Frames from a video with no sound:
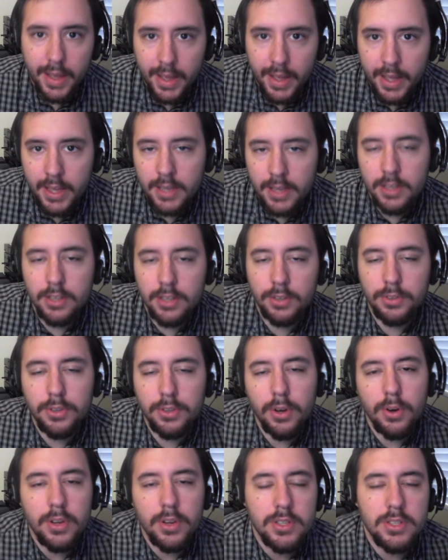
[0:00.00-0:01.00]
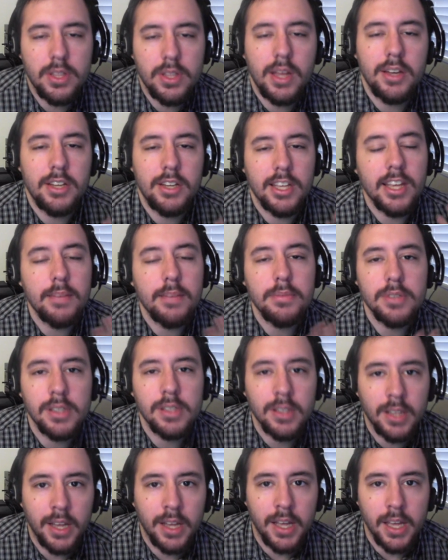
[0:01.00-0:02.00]
And you'll notice that
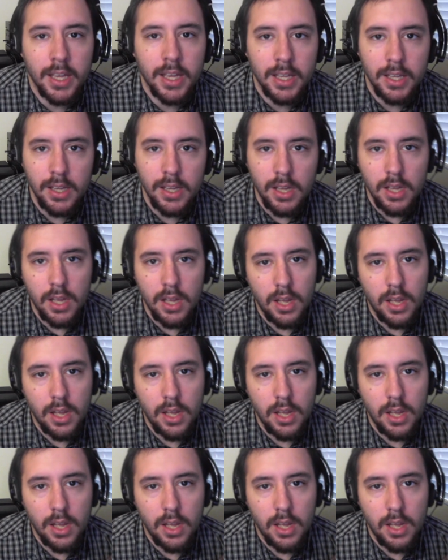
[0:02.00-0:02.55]
teams like